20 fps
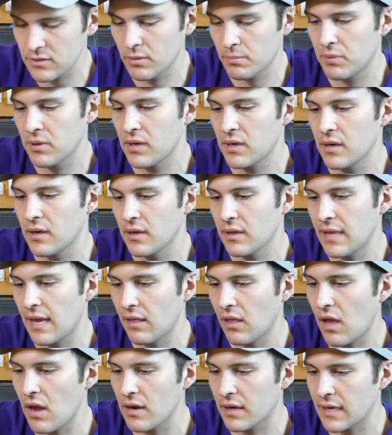are pretty good. They
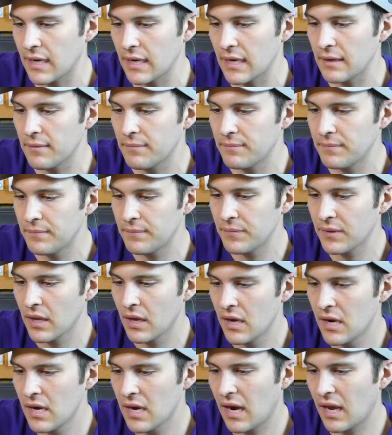lock in.
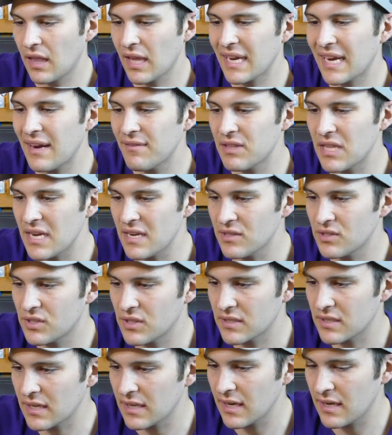I like having these
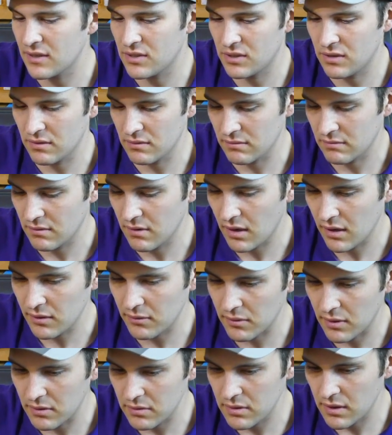just in case you're on the
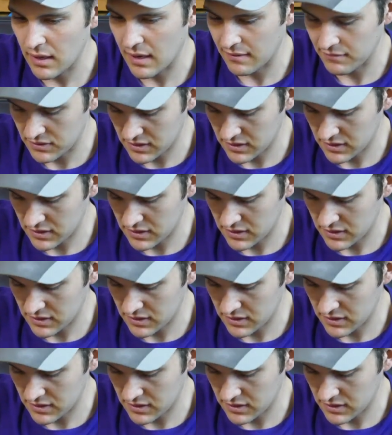road and you have